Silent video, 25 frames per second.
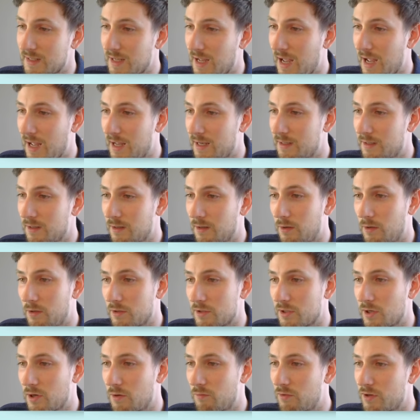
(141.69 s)
and
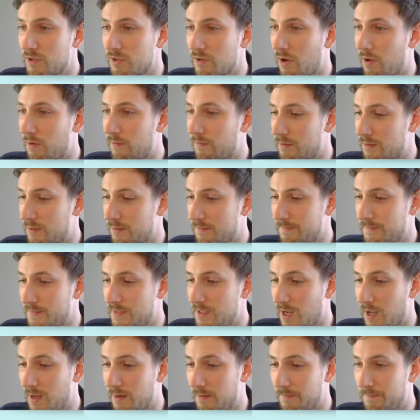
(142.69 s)
also resolved,
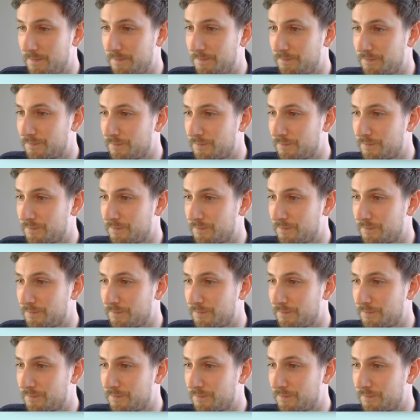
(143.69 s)
done.